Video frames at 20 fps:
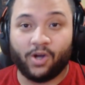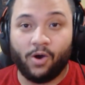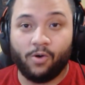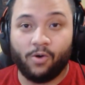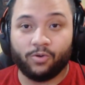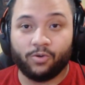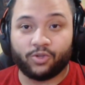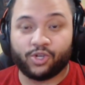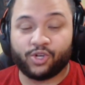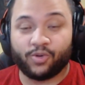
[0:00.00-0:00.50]
a
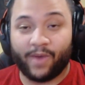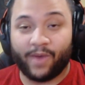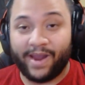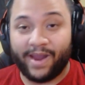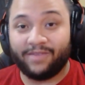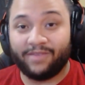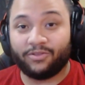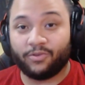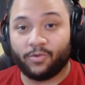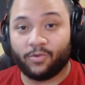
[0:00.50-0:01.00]
whole
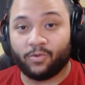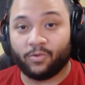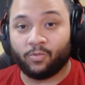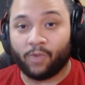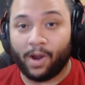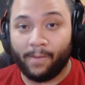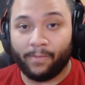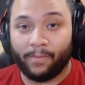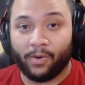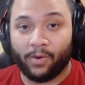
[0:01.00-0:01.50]
train through
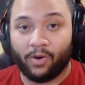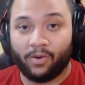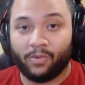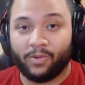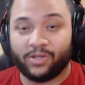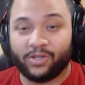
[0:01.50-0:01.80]
Rumble,